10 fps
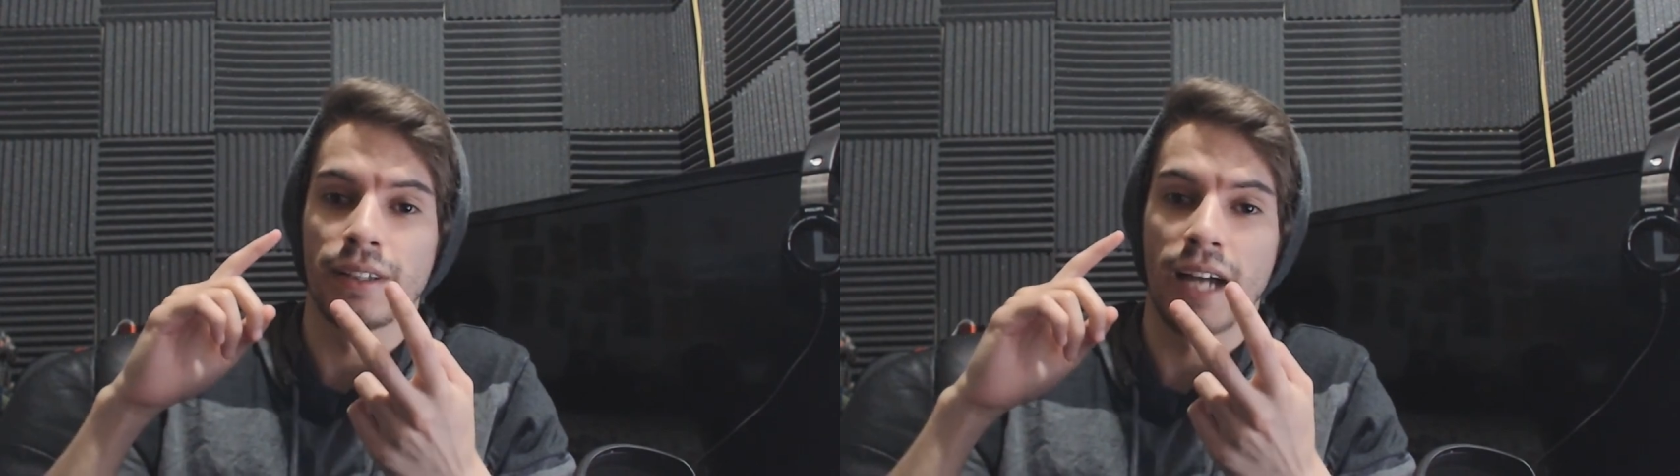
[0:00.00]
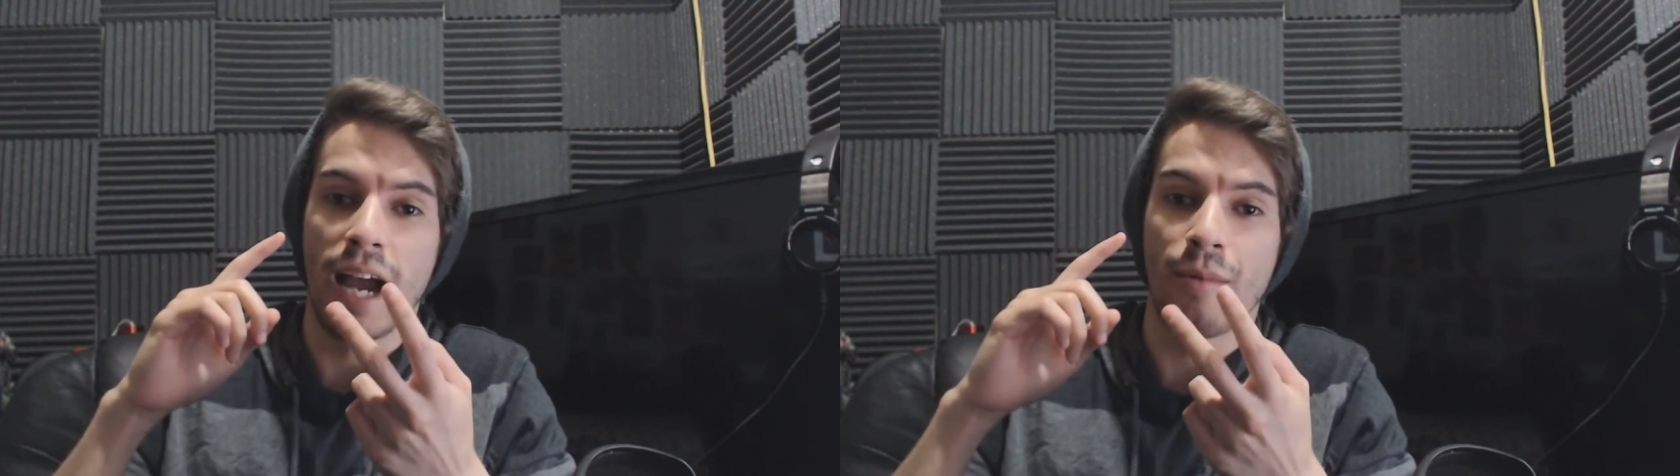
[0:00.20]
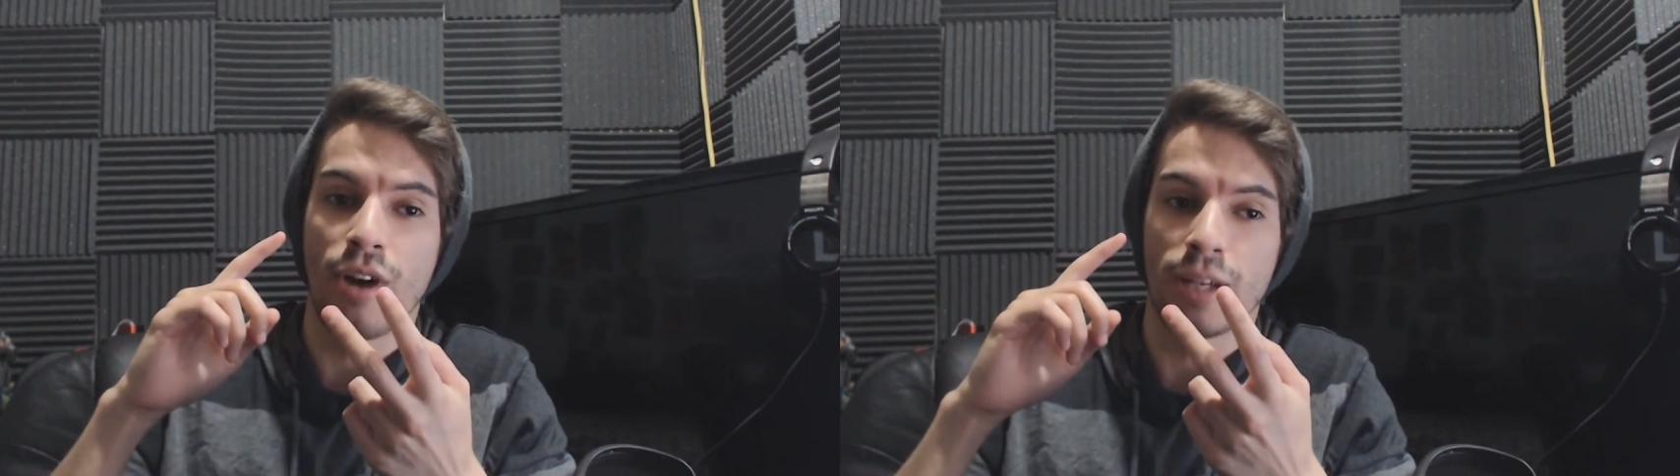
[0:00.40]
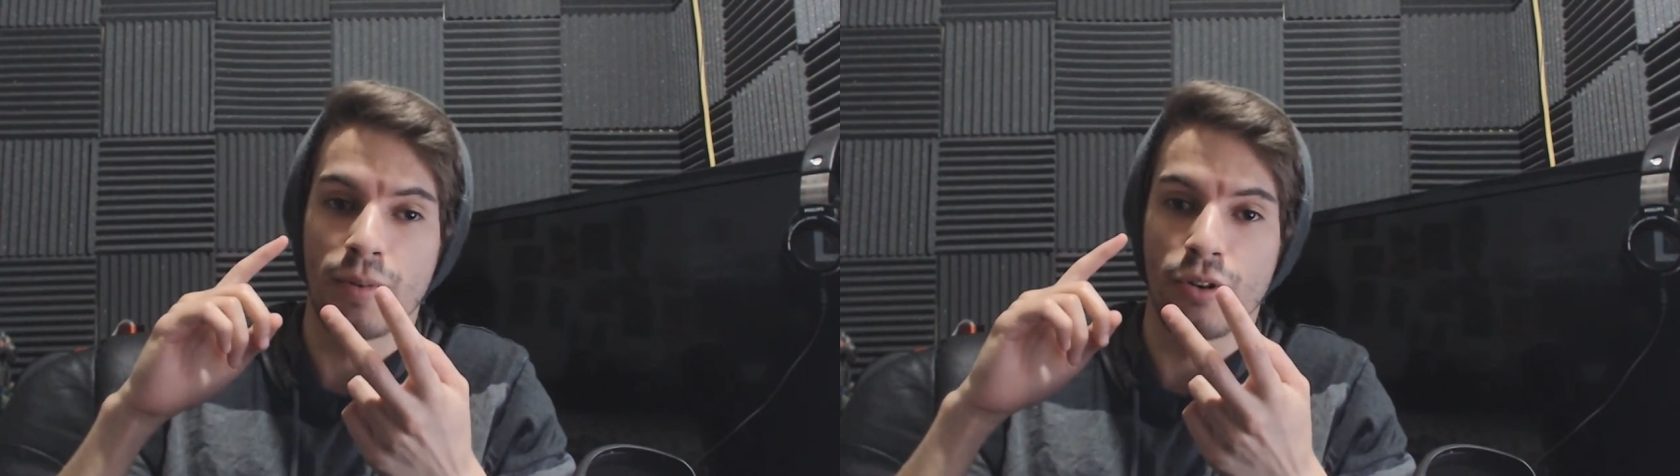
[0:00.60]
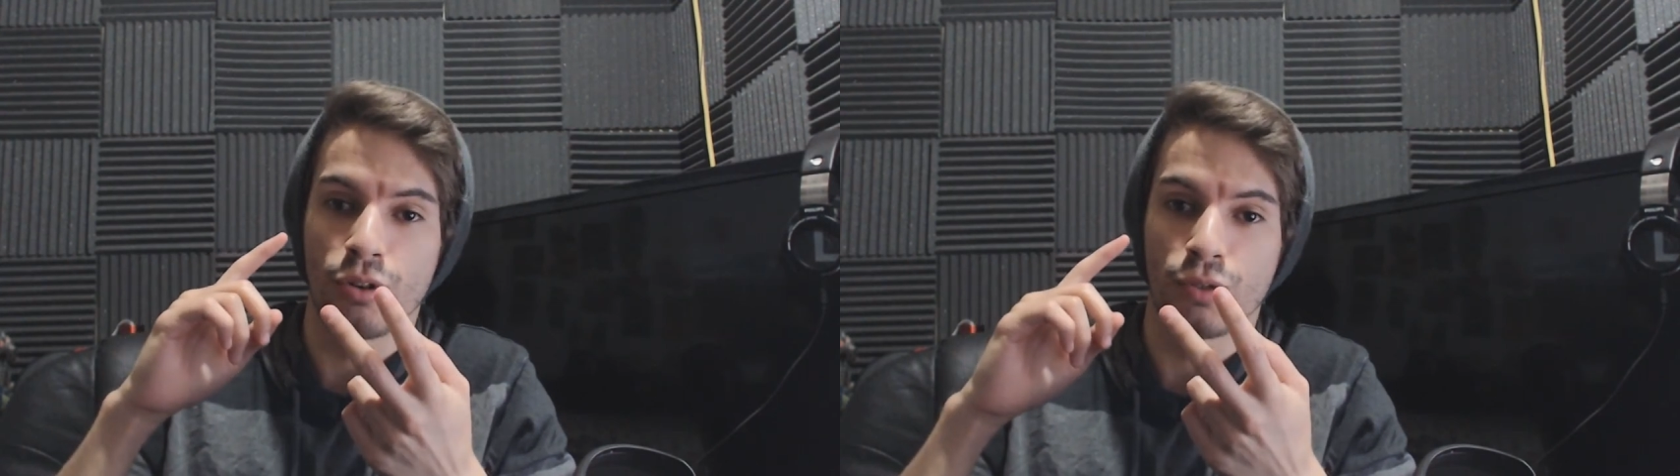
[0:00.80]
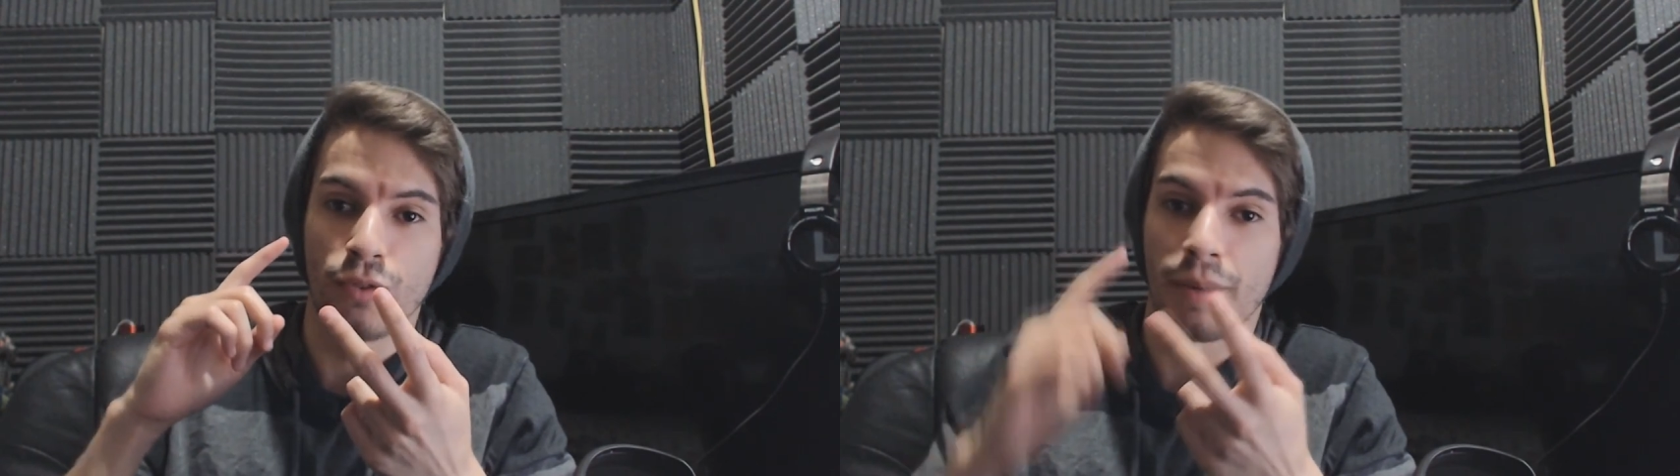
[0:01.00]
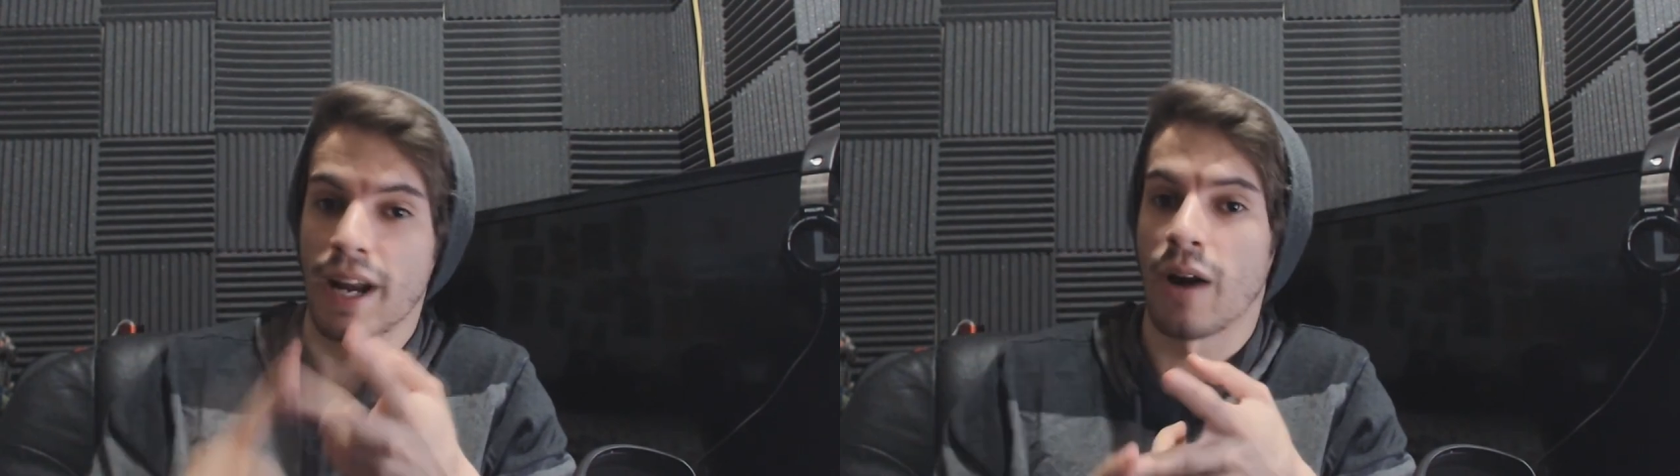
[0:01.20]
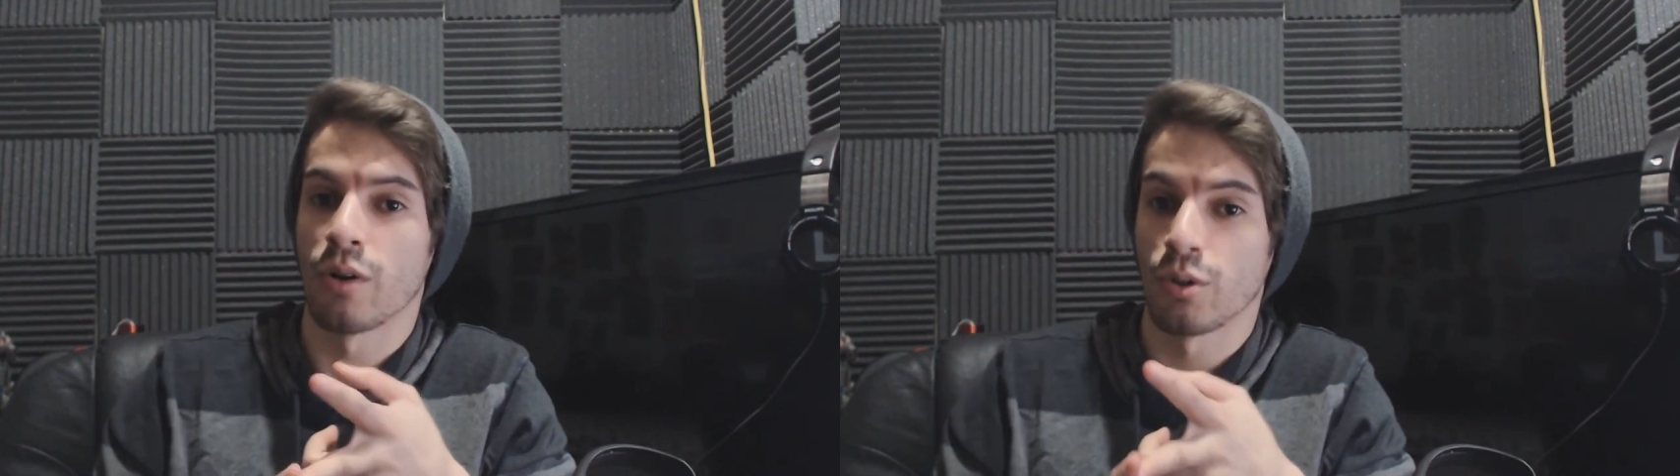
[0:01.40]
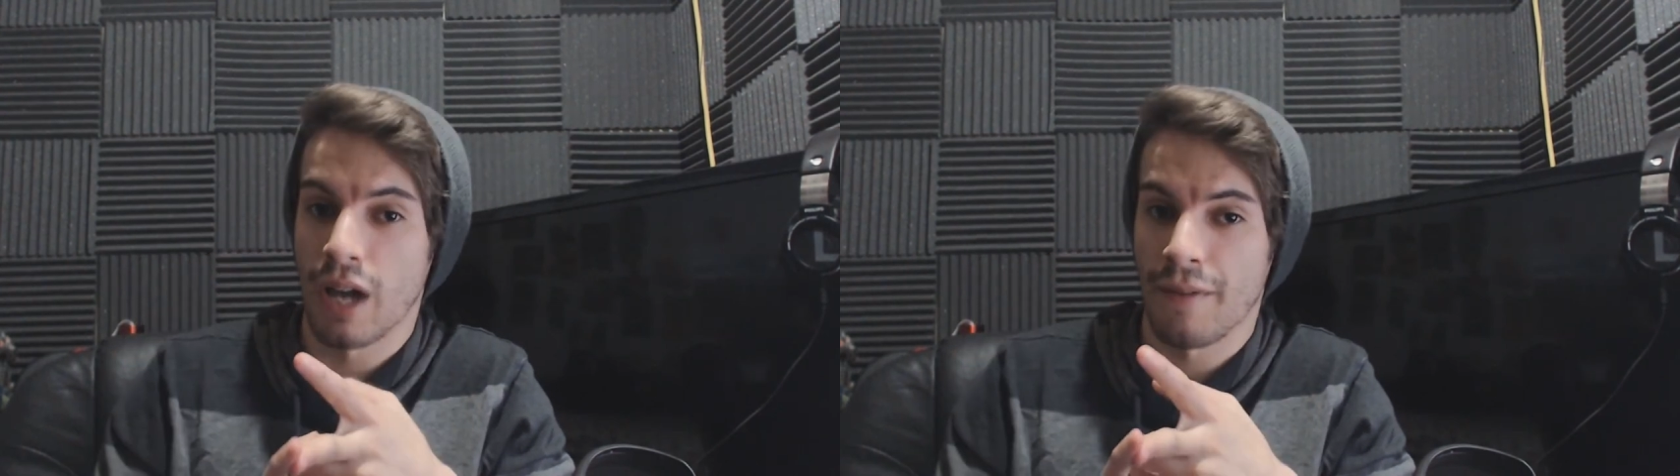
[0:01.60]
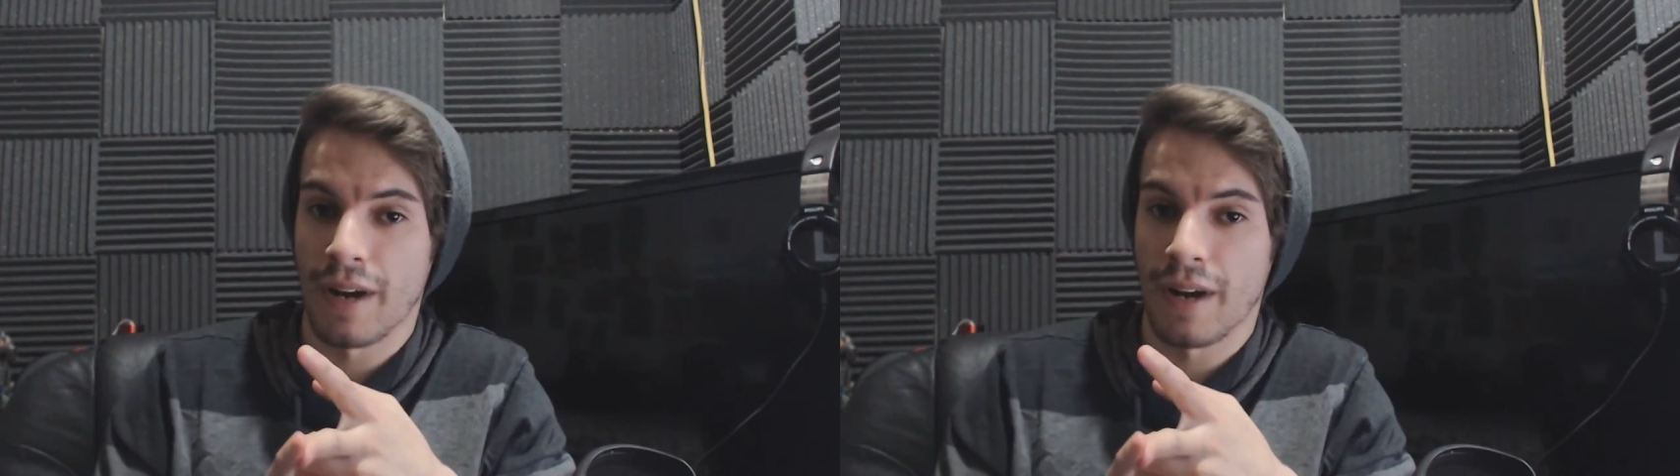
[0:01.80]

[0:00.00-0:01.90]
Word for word: timer has been reduced from an hour to half